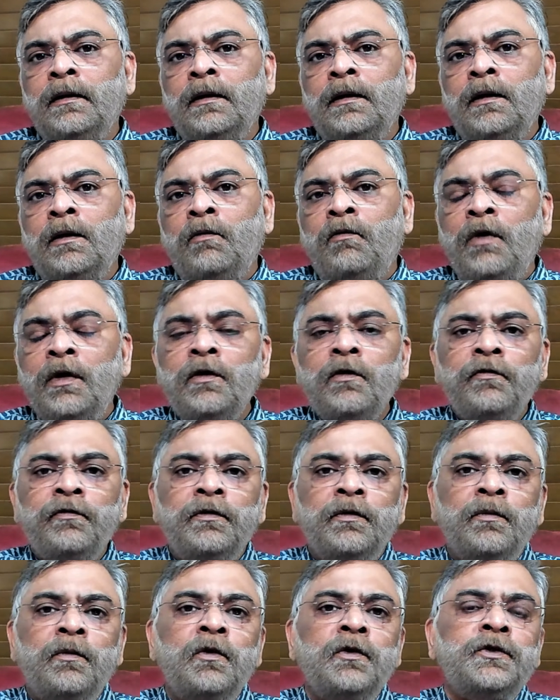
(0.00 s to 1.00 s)
One of the
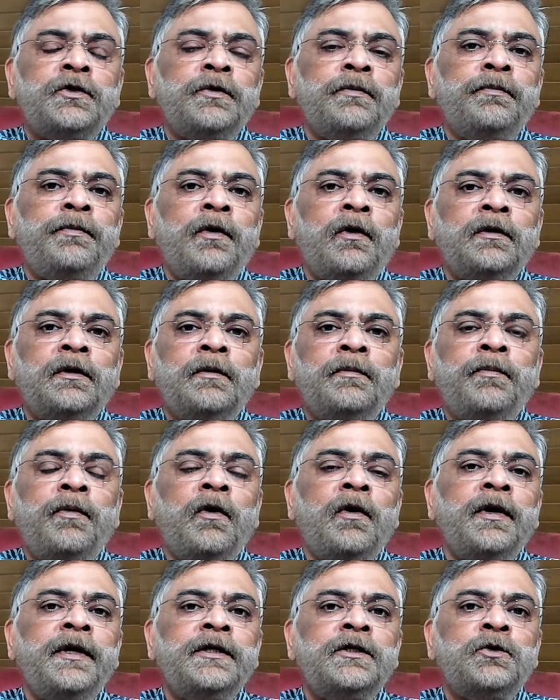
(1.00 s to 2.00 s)
most important
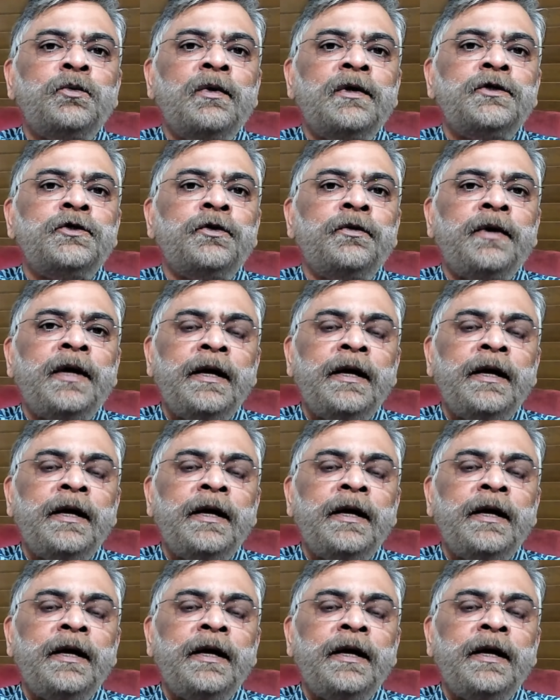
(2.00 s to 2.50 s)
points one should